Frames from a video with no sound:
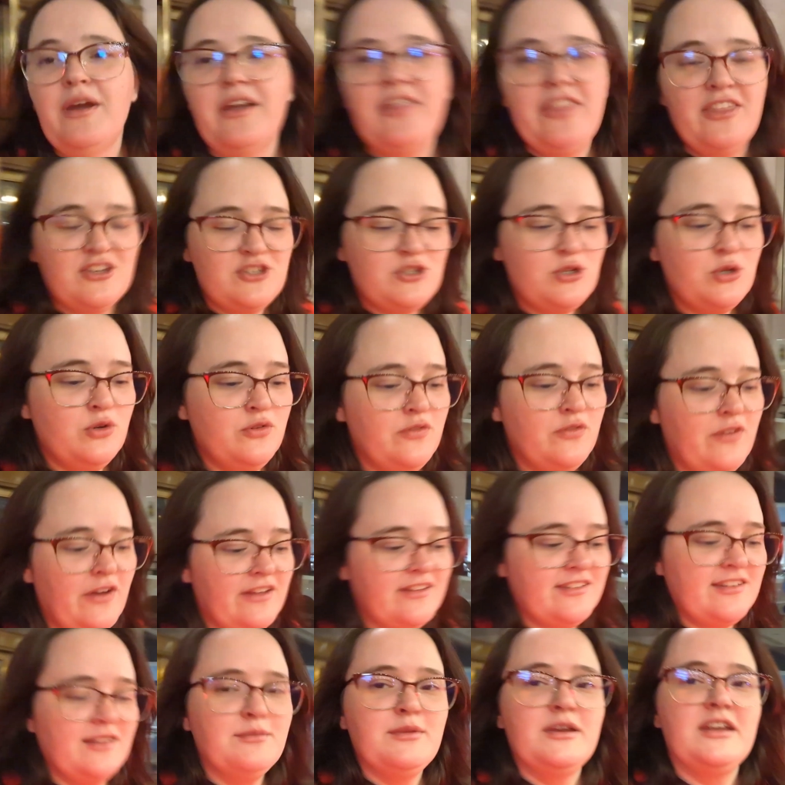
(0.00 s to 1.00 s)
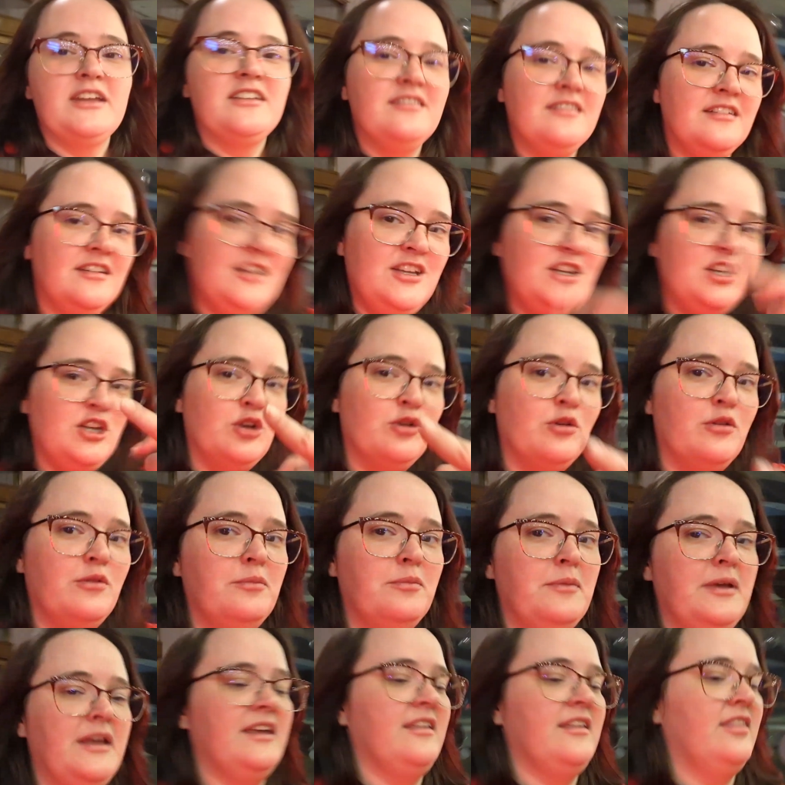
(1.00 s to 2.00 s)
by the two of us, I mean you and
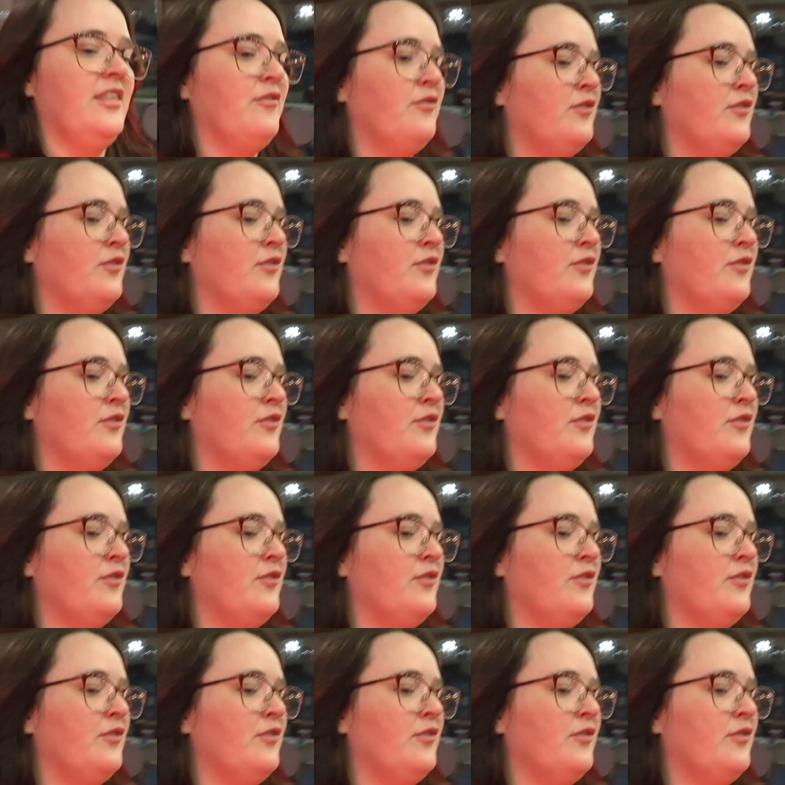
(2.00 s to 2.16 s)
me, the